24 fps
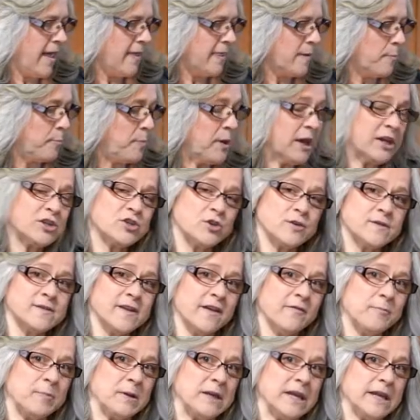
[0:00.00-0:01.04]
The pictures
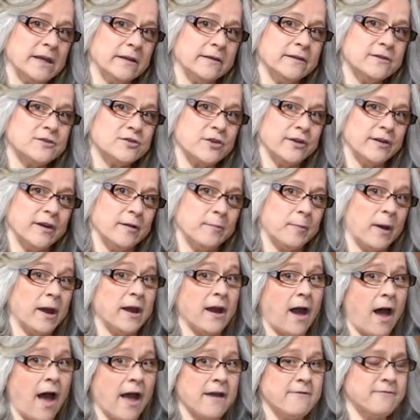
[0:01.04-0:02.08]
have been illustrated
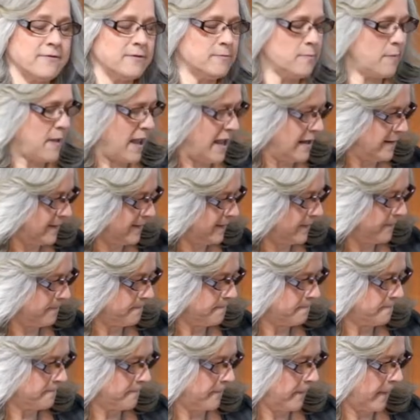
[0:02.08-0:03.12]
by Ivan Bates.
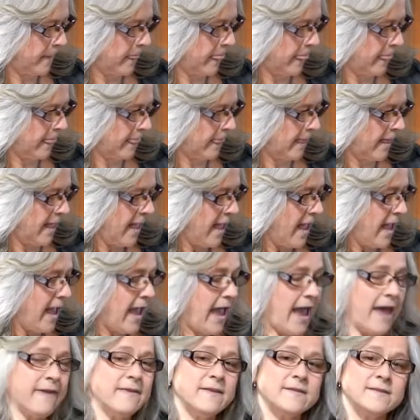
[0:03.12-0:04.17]

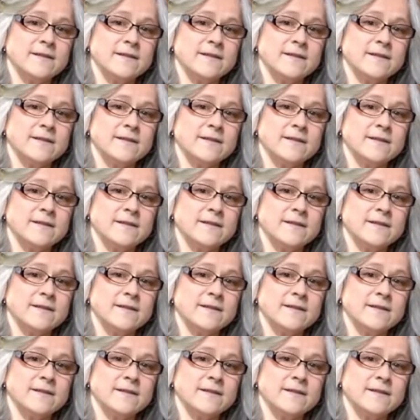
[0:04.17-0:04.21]
And the